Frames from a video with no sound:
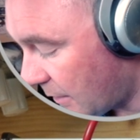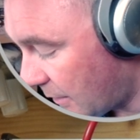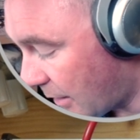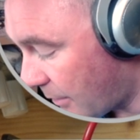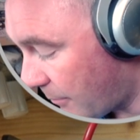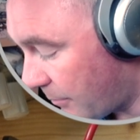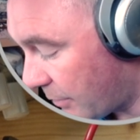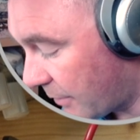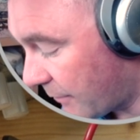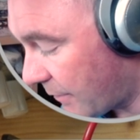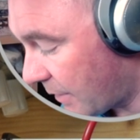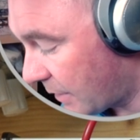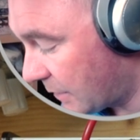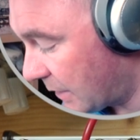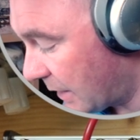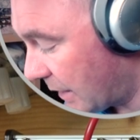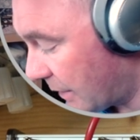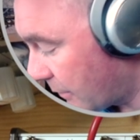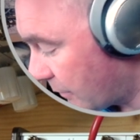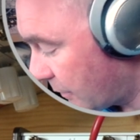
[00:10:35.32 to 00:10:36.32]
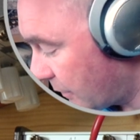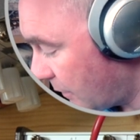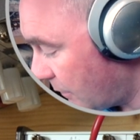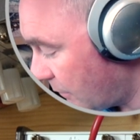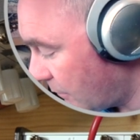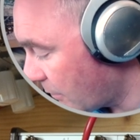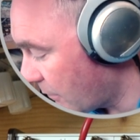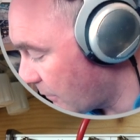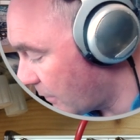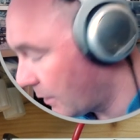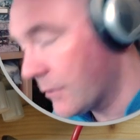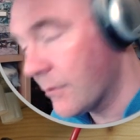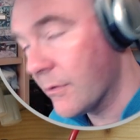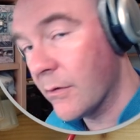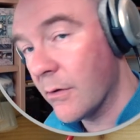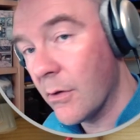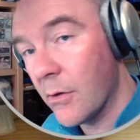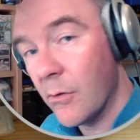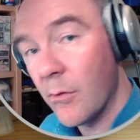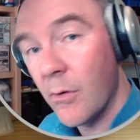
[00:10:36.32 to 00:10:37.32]
output of oscillator 2 going
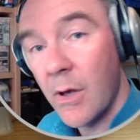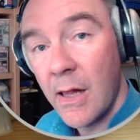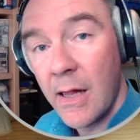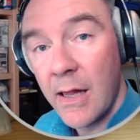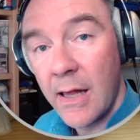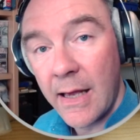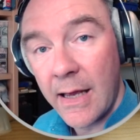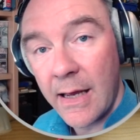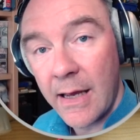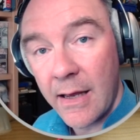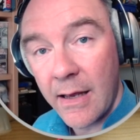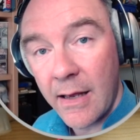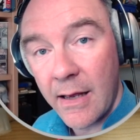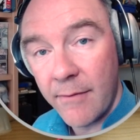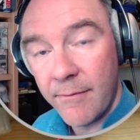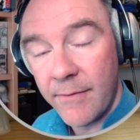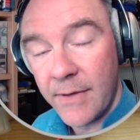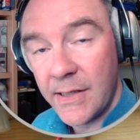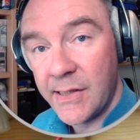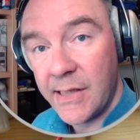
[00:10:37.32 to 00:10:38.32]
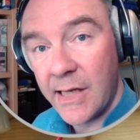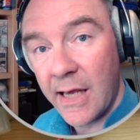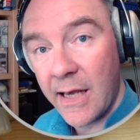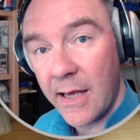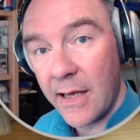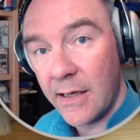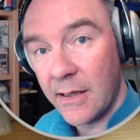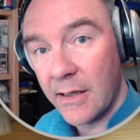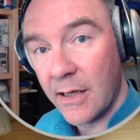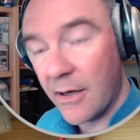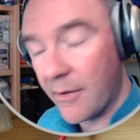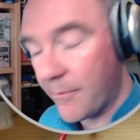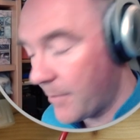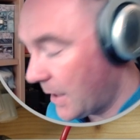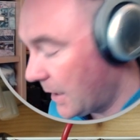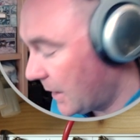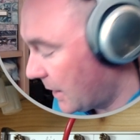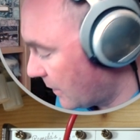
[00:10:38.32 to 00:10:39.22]
through a VCA that I've made